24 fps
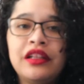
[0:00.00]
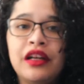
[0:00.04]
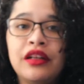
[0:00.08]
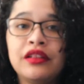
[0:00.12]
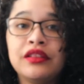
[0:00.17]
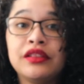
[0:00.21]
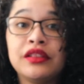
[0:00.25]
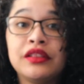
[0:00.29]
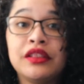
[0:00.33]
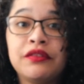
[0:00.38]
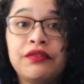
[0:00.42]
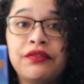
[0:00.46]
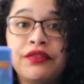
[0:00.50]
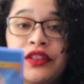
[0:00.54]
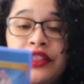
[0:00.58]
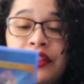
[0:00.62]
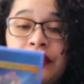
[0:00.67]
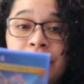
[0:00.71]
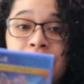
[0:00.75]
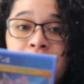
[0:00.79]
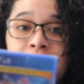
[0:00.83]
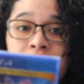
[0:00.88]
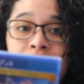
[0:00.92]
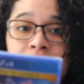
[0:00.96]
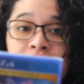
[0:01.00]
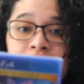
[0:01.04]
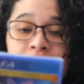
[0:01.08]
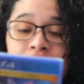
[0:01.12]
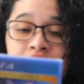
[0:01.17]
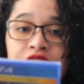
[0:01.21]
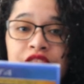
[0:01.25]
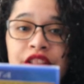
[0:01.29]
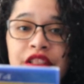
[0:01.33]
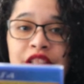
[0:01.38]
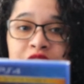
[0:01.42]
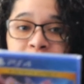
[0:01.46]
Now, the Definitive
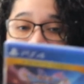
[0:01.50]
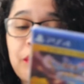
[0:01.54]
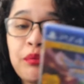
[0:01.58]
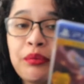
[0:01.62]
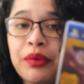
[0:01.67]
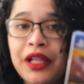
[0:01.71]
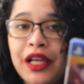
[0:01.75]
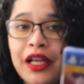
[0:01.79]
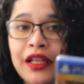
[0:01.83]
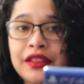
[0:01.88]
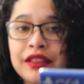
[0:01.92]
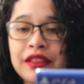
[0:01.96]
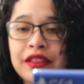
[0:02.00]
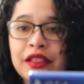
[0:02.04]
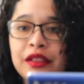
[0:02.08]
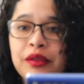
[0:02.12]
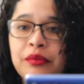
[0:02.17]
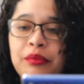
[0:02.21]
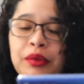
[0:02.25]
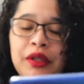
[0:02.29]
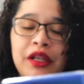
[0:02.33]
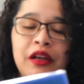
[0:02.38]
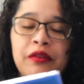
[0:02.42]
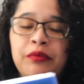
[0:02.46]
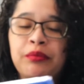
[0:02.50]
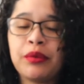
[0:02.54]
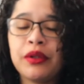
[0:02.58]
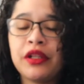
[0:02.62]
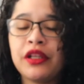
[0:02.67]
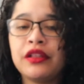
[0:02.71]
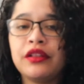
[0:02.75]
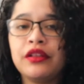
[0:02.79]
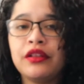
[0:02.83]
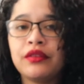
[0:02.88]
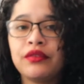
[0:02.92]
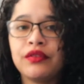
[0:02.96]
Edition is in plastic, but I've
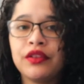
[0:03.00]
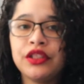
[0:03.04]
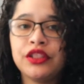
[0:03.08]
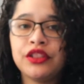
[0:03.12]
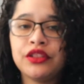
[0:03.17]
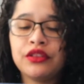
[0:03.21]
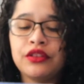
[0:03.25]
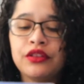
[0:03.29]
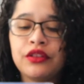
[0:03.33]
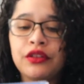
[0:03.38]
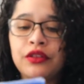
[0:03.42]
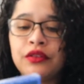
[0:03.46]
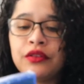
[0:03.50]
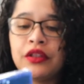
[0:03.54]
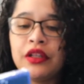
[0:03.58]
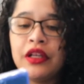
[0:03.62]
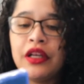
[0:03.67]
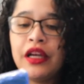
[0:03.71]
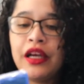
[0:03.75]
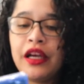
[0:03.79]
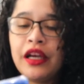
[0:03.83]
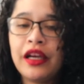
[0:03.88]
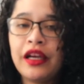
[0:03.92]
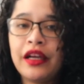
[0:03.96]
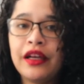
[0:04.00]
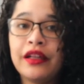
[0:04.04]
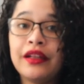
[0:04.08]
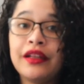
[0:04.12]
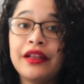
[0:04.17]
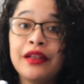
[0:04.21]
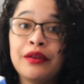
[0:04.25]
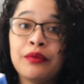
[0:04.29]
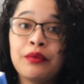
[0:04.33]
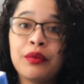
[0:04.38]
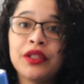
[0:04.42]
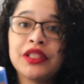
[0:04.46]
played the original, and
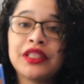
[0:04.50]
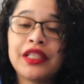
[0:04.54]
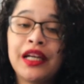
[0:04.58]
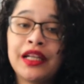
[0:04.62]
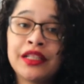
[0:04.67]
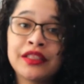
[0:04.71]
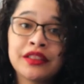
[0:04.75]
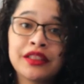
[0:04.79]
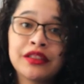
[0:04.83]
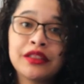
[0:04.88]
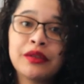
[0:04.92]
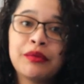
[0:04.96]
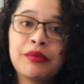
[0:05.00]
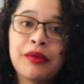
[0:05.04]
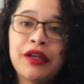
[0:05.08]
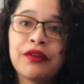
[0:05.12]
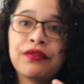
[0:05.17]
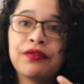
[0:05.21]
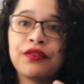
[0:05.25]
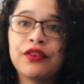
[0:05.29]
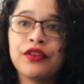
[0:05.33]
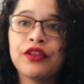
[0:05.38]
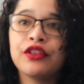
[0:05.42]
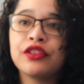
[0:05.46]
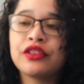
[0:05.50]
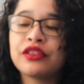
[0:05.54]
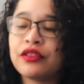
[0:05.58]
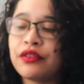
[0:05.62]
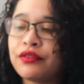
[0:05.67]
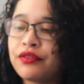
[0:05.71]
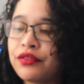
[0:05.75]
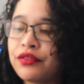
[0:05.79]
it was actually my first